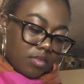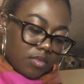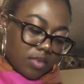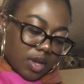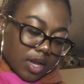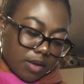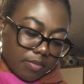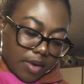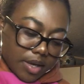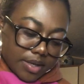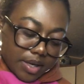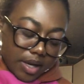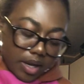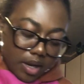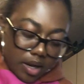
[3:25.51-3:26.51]
Keep
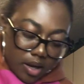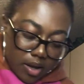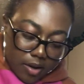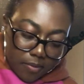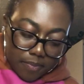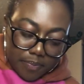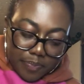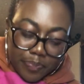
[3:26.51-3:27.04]
mixing it in.